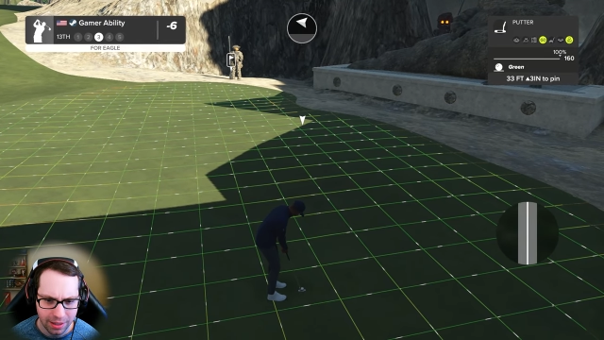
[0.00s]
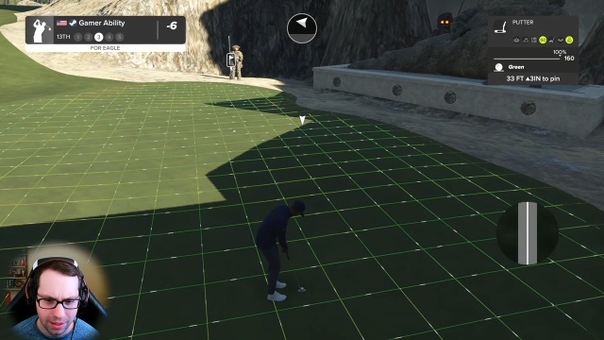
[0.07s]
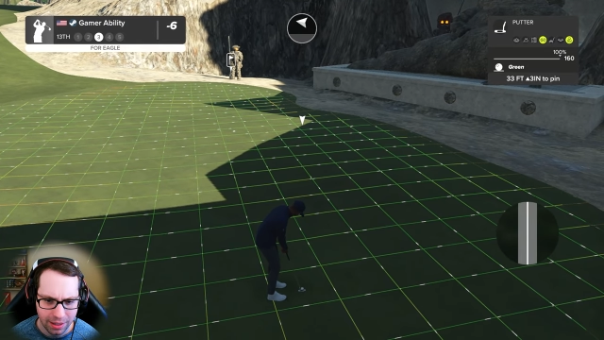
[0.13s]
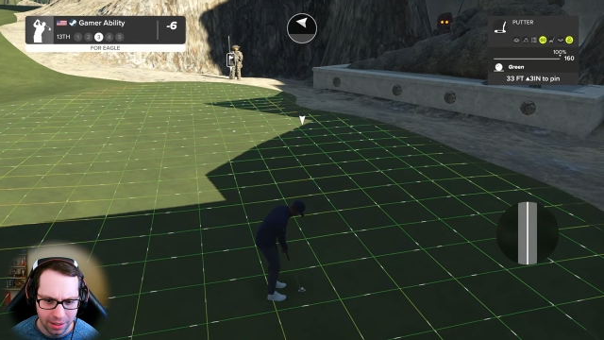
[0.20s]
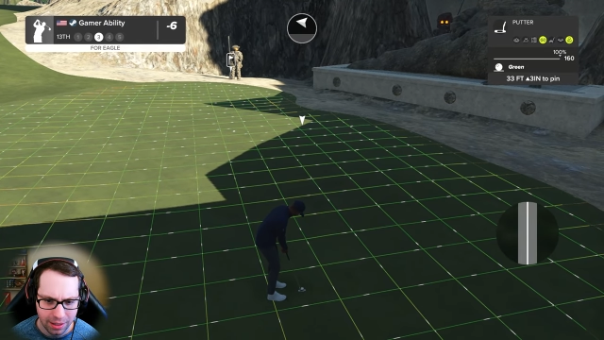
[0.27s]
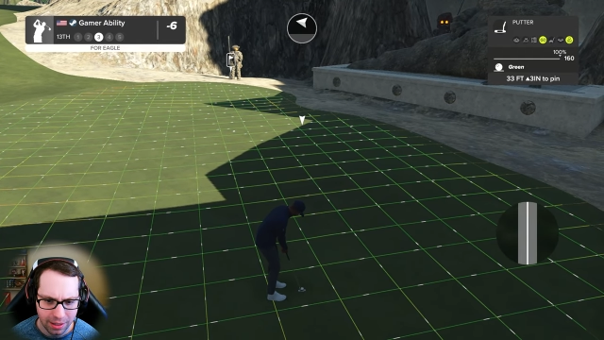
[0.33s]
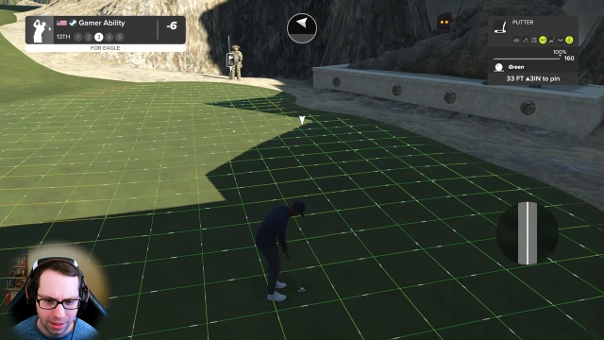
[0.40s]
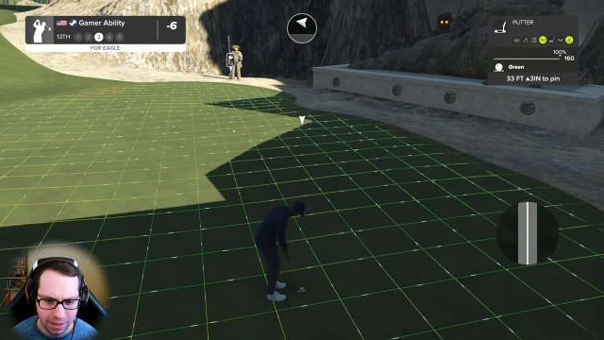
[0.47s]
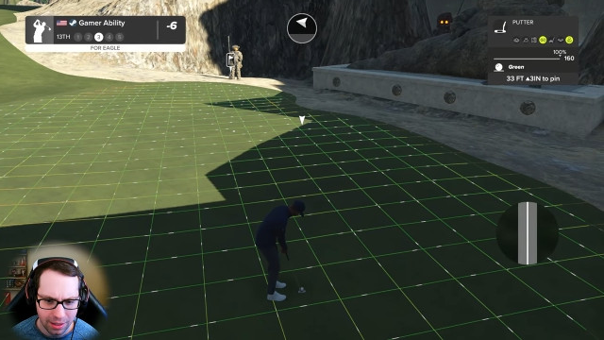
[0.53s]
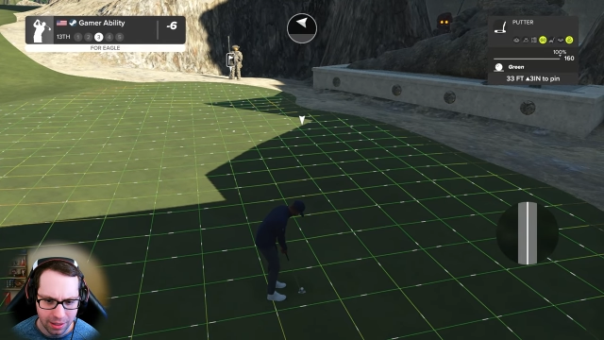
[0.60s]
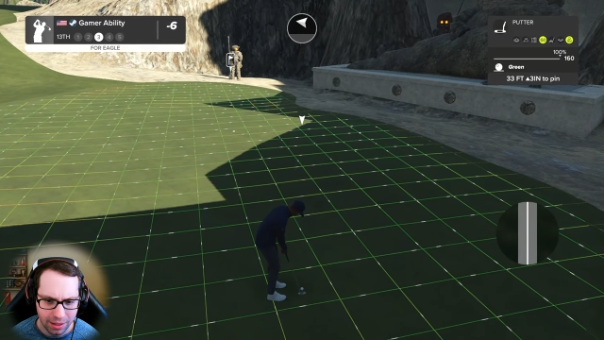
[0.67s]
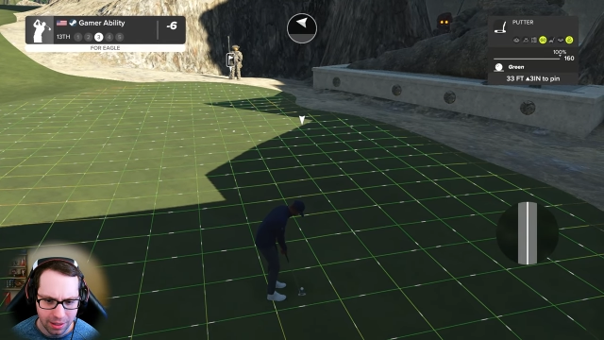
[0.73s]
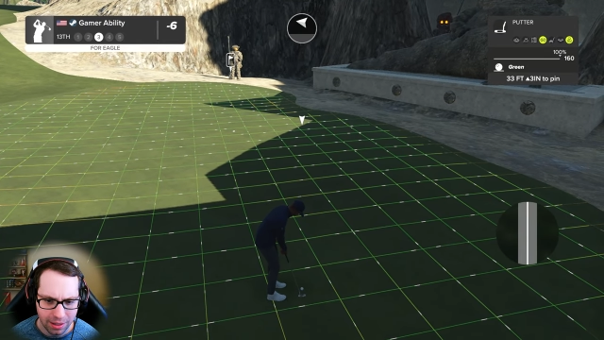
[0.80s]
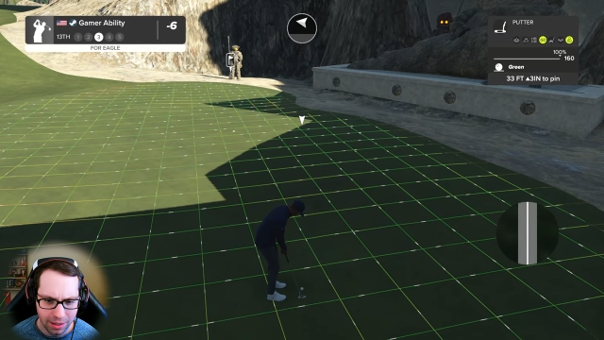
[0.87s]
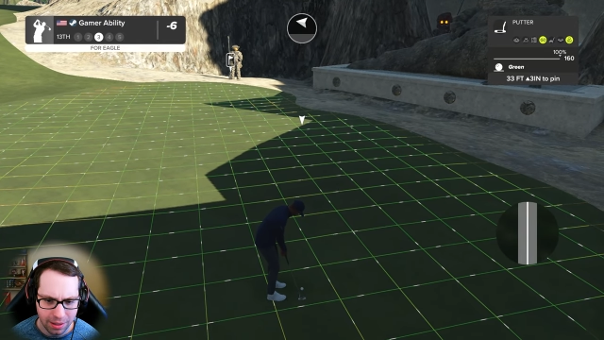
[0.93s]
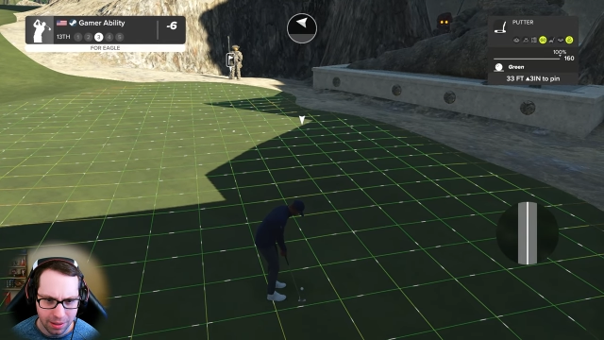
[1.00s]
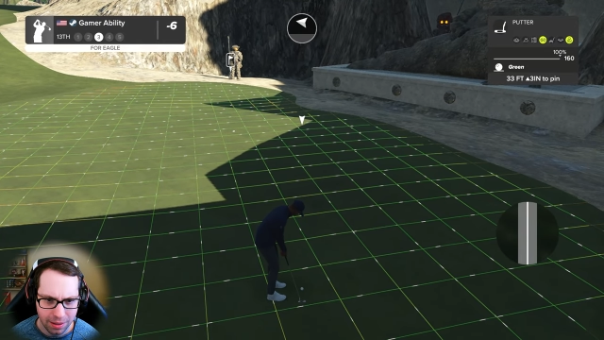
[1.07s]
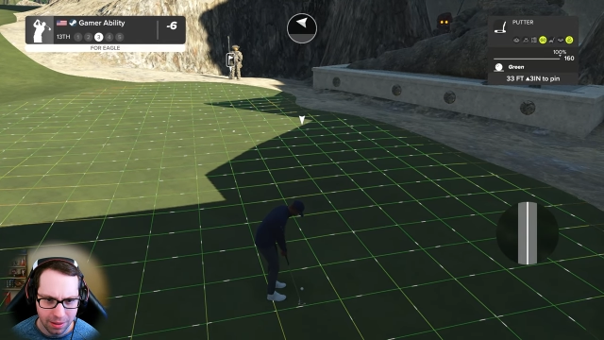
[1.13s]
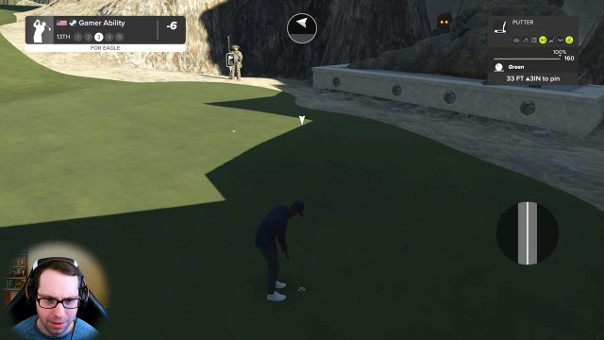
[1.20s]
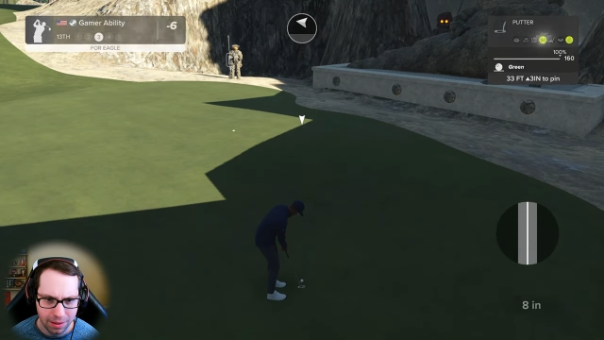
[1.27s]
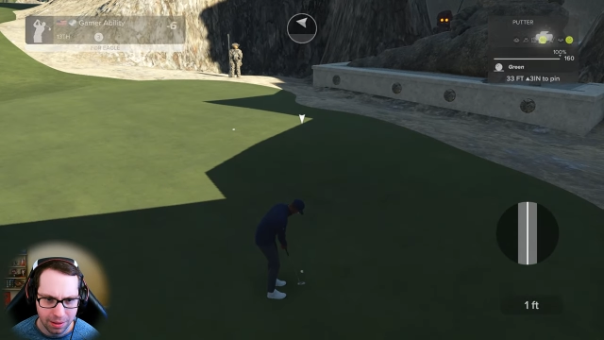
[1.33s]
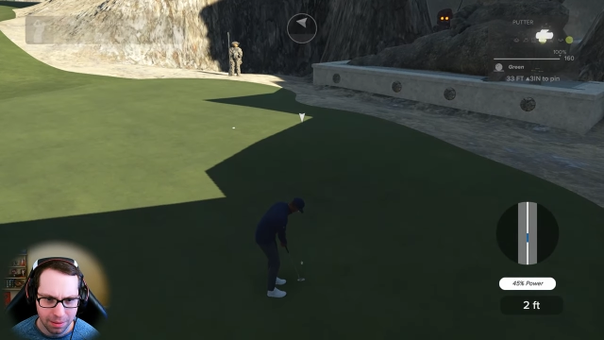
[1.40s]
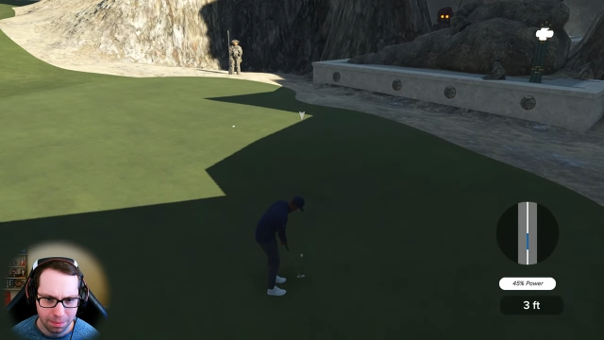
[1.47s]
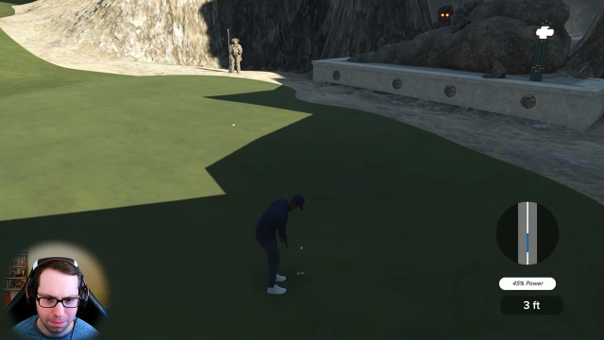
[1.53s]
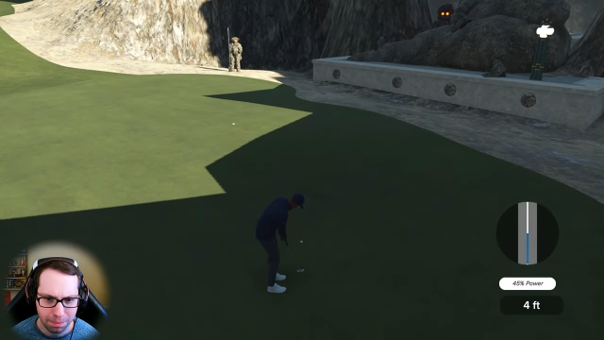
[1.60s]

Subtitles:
Nothing is said.